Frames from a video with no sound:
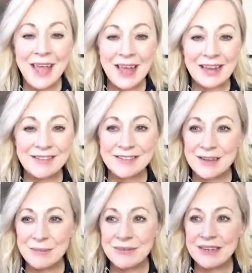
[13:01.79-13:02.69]
And it
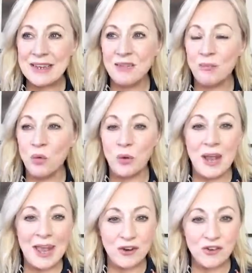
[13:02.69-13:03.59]
seems to give more
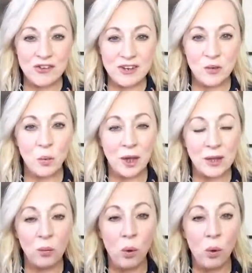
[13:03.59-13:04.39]
energy to what you